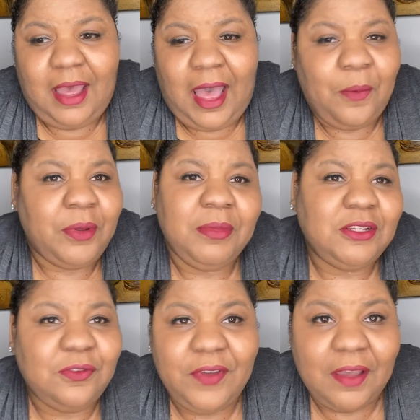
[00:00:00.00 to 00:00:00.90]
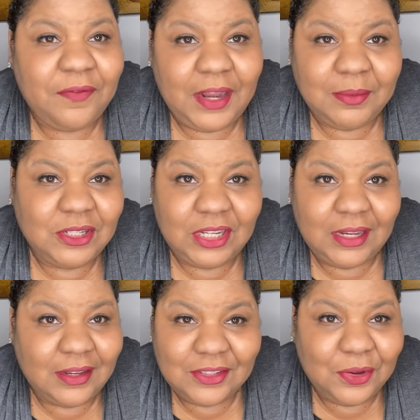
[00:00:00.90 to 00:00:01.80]
I wouldn't be too fat for their
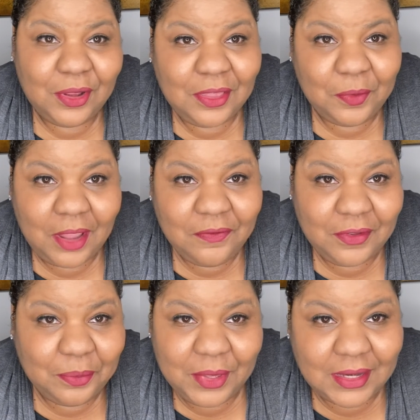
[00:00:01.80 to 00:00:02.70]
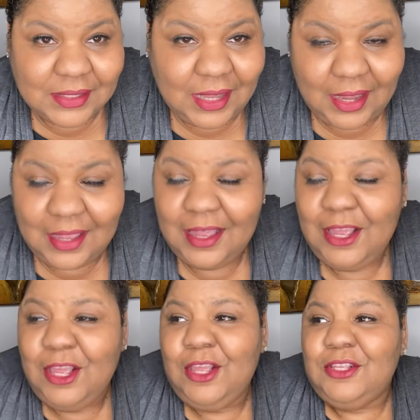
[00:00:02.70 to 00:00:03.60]
machine. There's no other way for me to say it.
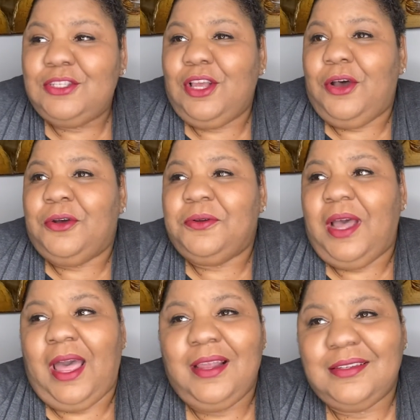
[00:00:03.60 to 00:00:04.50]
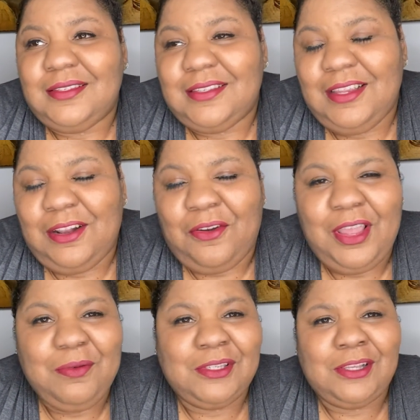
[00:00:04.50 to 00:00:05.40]
So I just, he
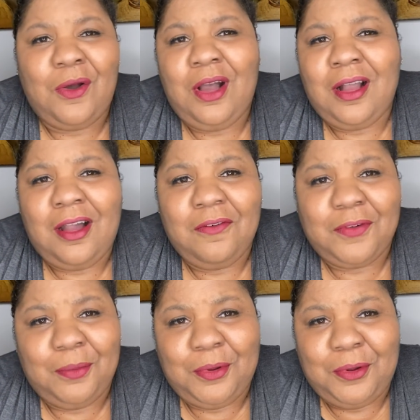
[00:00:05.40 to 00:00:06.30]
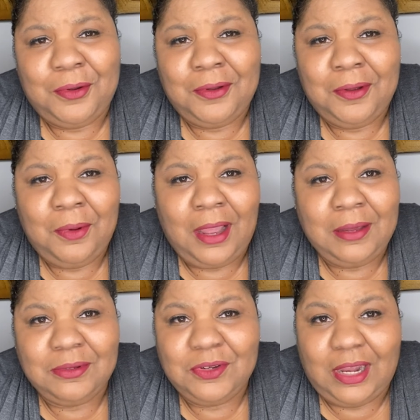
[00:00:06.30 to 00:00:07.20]
was so uncomfortable while he
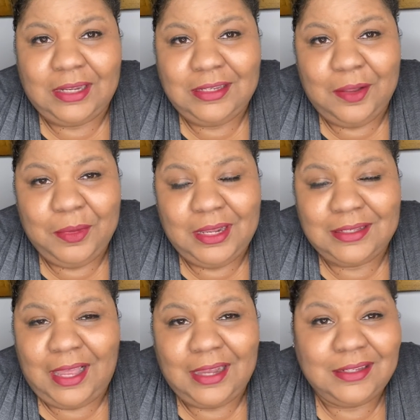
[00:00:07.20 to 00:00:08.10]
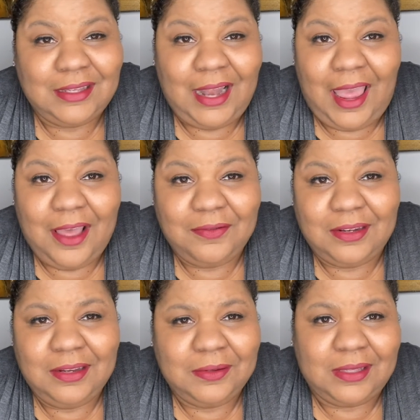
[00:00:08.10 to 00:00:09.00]
was trying to tell me this. I just laughed,
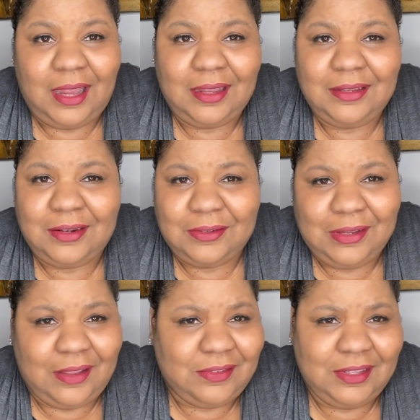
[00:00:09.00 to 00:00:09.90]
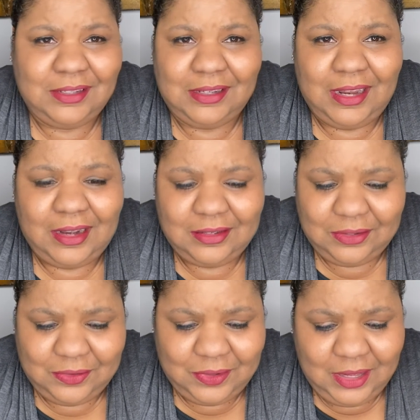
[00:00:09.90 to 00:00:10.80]
and he was like, you have such a good
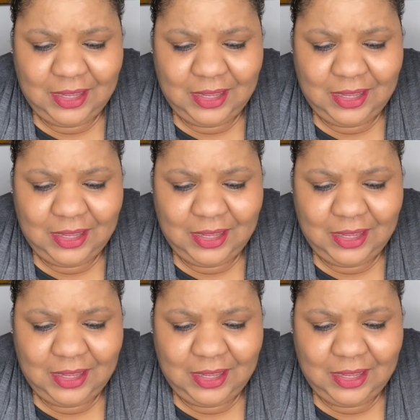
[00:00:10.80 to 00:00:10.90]
attitude,